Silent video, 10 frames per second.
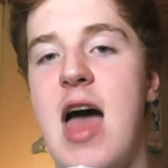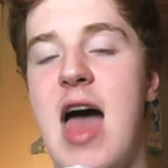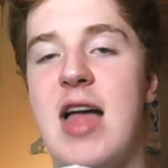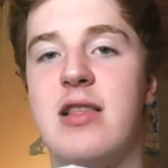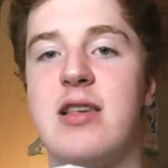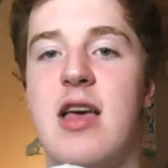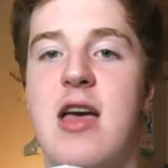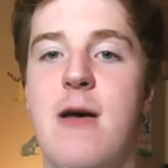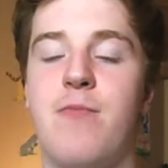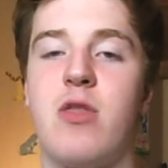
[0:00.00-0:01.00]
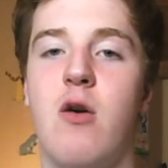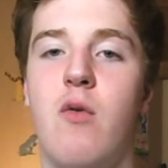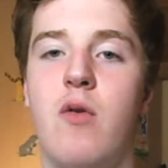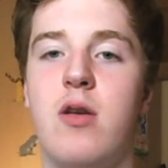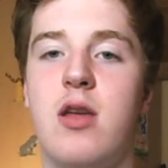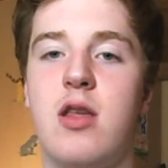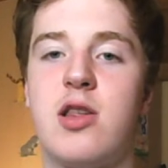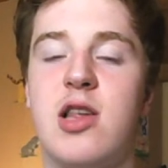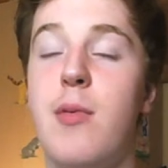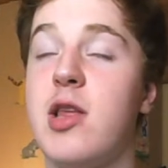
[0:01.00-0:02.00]
And
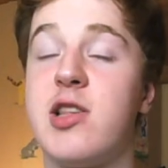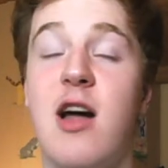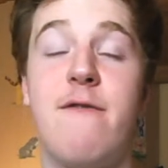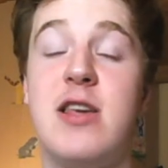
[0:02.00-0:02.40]
some of the stuff